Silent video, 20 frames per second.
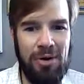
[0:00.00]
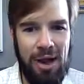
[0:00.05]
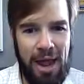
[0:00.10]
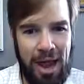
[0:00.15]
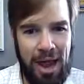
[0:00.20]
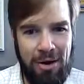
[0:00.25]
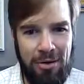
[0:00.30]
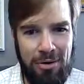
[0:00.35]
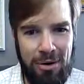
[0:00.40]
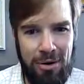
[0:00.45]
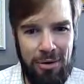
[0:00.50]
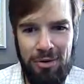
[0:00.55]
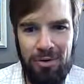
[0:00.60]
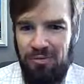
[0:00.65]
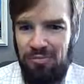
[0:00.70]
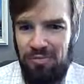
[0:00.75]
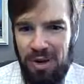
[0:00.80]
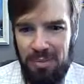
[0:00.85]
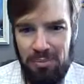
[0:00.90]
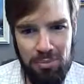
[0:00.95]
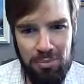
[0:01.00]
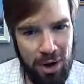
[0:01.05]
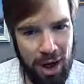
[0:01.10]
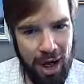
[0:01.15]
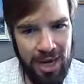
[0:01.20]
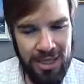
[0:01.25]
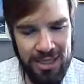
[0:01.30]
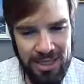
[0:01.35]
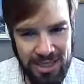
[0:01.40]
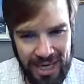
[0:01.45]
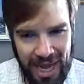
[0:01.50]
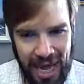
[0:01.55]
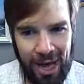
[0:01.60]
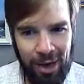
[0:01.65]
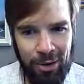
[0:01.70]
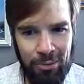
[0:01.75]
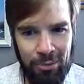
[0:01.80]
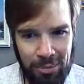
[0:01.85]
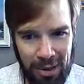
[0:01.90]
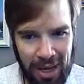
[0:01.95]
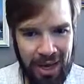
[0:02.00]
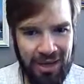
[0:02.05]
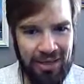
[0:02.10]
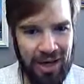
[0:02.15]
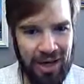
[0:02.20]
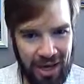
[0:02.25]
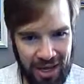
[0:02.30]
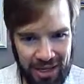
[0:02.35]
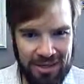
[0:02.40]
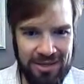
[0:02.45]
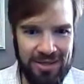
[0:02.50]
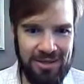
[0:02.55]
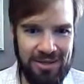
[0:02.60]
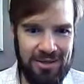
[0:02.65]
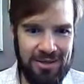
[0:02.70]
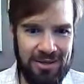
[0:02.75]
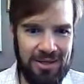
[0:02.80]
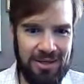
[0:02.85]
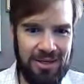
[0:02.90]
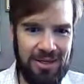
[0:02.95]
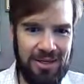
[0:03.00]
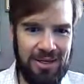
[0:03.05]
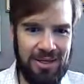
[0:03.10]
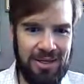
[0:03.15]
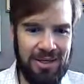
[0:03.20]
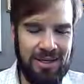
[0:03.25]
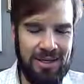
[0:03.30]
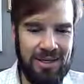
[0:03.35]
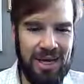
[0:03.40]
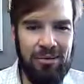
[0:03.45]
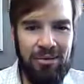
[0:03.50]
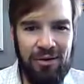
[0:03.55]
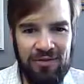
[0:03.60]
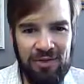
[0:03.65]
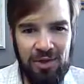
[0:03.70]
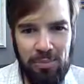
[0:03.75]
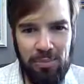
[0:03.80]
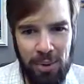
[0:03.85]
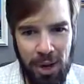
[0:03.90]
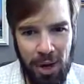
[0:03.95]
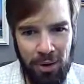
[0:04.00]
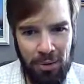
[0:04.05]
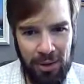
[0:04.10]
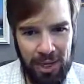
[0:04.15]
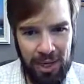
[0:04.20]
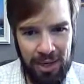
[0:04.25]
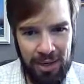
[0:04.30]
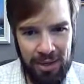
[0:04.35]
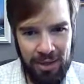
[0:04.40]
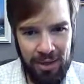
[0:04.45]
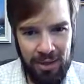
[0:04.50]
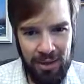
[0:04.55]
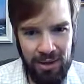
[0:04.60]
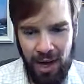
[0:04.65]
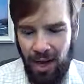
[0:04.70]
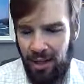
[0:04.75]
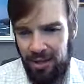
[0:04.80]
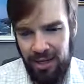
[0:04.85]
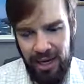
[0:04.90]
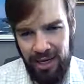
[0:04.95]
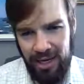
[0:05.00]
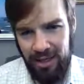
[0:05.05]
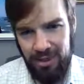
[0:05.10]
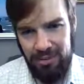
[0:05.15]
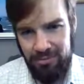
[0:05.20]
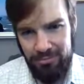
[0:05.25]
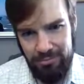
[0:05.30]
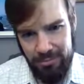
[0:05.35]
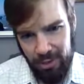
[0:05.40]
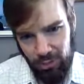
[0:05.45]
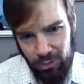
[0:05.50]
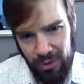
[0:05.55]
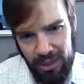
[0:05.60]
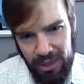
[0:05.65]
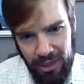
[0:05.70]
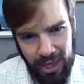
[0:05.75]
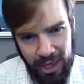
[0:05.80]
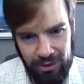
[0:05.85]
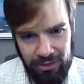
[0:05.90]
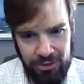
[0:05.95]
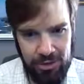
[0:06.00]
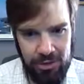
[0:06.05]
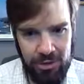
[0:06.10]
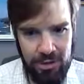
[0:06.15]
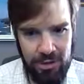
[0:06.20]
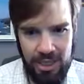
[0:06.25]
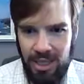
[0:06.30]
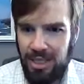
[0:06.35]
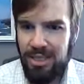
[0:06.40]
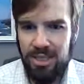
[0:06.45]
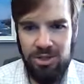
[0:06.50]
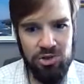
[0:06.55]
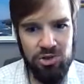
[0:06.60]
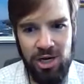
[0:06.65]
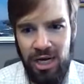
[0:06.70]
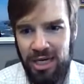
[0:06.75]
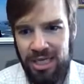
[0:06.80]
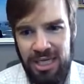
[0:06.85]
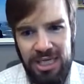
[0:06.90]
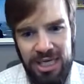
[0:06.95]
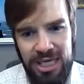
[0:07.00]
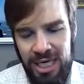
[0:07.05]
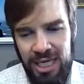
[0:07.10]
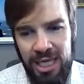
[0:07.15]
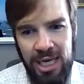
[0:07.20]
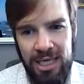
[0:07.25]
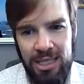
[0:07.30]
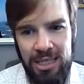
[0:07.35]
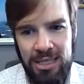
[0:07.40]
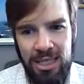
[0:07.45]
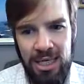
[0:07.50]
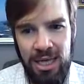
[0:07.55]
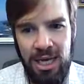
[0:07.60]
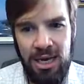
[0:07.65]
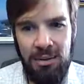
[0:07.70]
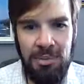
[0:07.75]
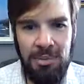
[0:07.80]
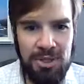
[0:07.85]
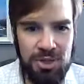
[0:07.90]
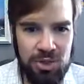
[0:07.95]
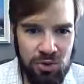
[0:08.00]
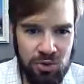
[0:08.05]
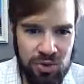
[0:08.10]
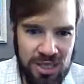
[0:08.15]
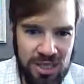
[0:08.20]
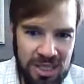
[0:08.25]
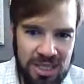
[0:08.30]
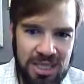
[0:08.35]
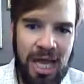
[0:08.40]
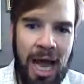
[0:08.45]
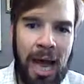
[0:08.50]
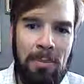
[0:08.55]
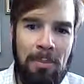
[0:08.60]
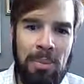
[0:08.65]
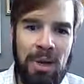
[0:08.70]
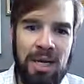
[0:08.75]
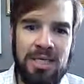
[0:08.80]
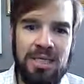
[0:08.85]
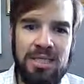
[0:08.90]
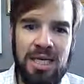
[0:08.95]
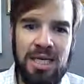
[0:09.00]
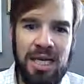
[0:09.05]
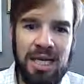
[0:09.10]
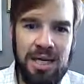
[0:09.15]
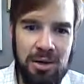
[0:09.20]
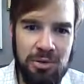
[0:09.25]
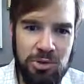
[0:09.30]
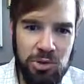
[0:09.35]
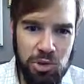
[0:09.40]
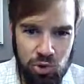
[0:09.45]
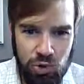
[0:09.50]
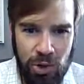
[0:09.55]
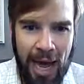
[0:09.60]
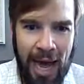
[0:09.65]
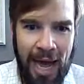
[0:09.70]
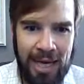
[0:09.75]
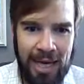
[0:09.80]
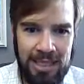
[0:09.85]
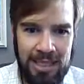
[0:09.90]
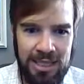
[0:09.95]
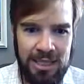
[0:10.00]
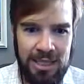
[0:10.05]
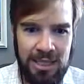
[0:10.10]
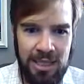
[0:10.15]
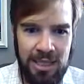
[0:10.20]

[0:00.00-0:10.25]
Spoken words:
arrow. We've been brought down by the hunter. However, the poet, unlike the real hunter, isn't trying to kill us, but to stop us in our tracks,